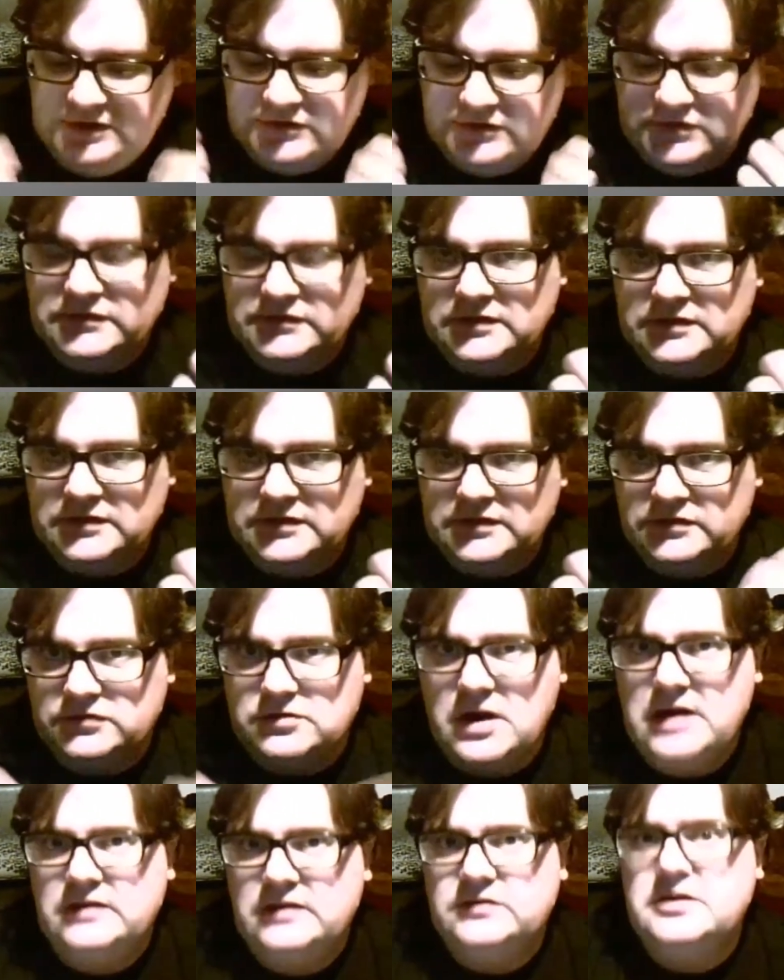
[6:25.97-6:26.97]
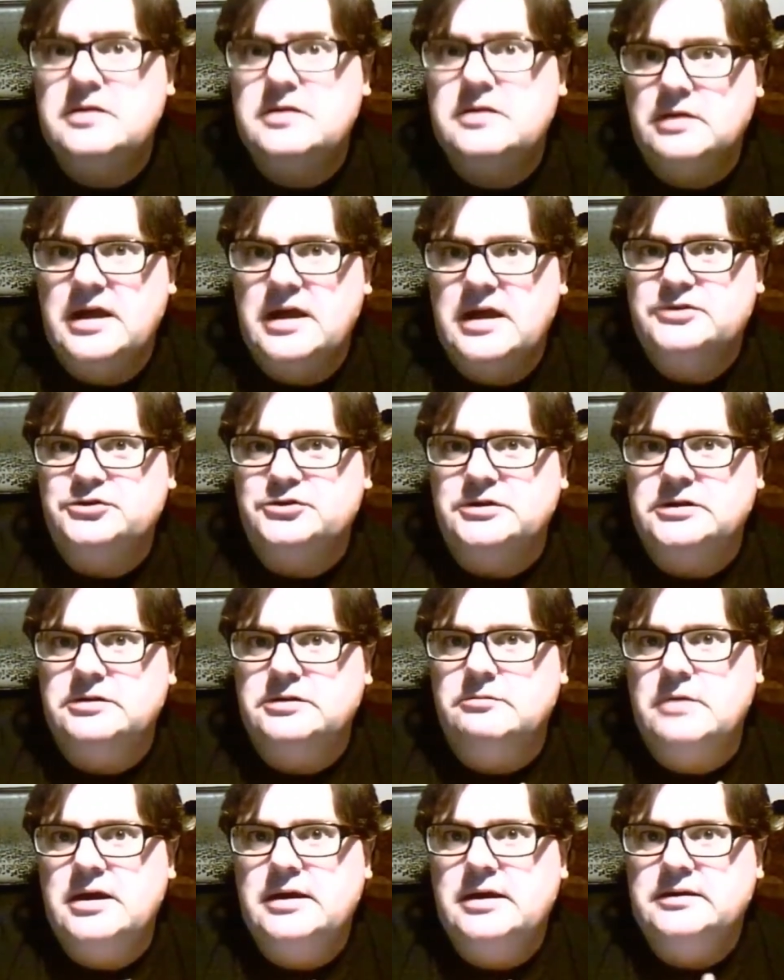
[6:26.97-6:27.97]
It is just a straight SQL
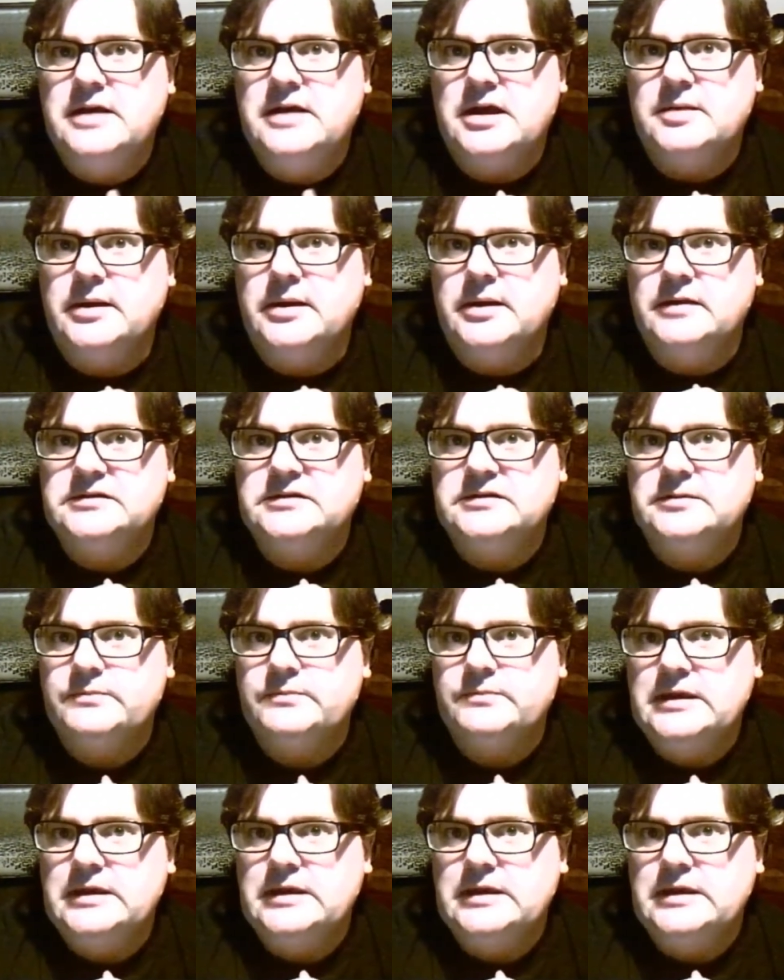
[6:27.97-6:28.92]
Azure database.